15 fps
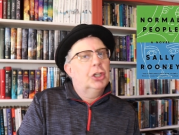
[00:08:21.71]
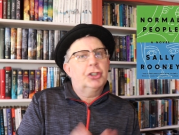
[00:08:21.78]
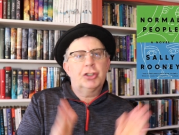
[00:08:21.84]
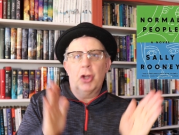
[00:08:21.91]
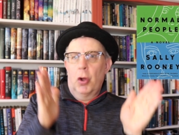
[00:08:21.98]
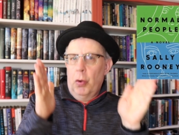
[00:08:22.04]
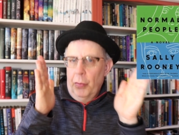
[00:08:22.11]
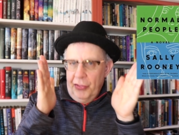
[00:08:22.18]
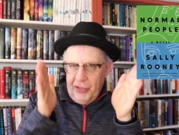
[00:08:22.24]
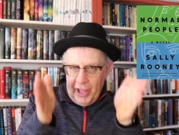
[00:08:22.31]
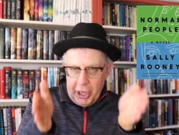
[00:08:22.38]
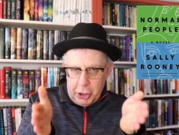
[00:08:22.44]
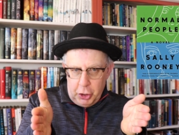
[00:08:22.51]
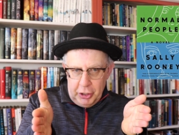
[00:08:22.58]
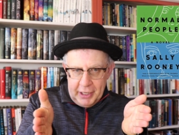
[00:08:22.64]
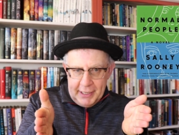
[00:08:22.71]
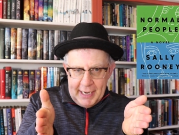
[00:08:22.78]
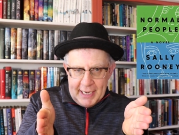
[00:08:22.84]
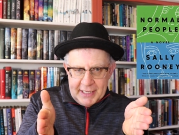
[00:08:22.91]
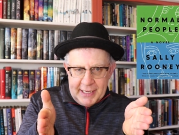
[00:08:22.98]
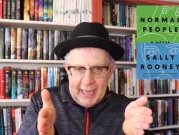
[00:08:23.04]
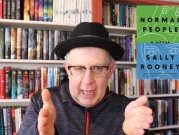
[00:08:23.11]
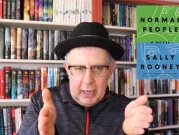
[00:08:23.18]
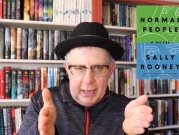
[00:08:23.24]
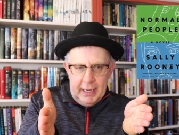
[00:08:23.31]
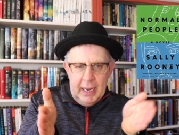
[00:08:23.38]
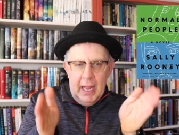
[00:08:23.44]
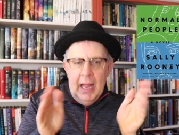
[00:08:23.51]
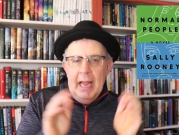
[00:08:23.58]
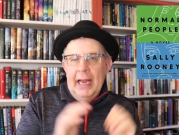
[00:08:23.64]
so thank you to
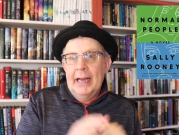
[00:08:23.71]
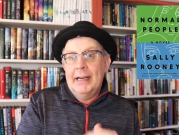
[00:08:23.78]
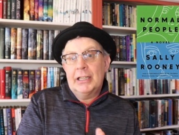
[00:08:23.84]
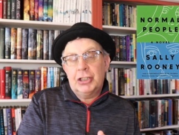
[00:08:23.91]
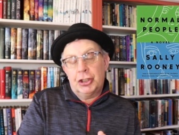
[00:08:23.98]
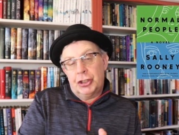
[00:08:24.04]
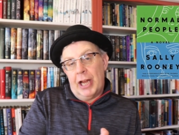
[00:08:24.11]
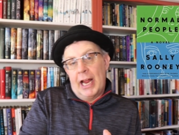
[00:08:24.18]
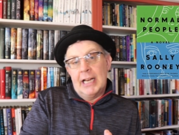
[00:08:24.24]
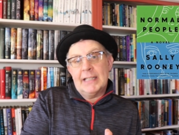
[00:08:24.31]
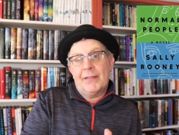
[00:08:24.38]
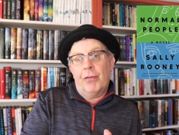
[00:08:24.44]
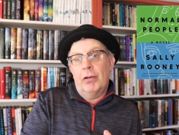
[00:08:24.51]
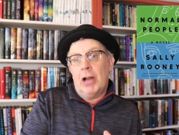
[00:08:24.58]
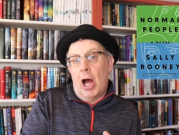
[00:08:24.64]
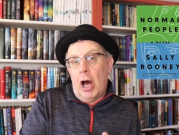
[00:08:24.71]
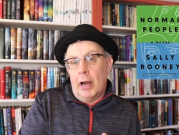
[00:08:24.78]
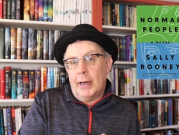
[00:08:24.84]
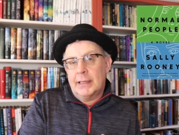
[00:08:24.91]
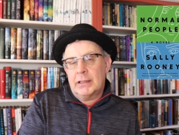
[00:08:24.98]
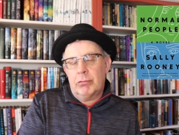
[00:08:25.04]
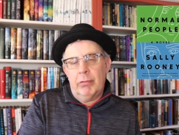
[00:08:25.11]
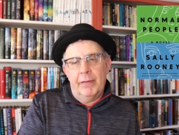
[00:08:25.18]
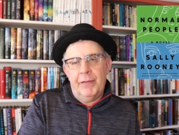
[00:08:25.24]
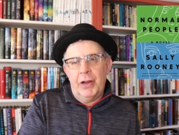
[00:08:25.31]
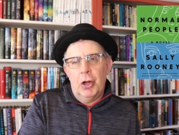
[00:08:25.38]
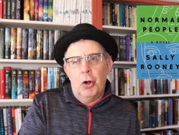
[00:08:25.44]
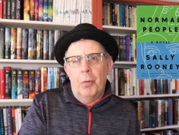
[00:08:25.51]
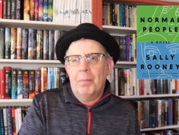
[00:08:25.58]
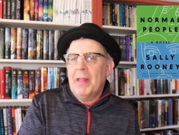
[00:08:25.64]
NetGalley in exchange for an honest
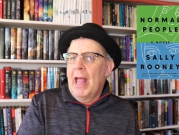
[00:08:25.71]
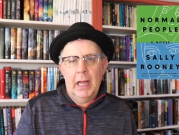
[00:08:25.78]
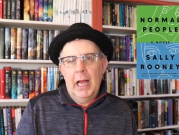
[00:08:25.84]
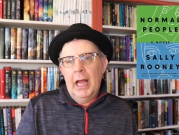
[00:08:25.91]
review.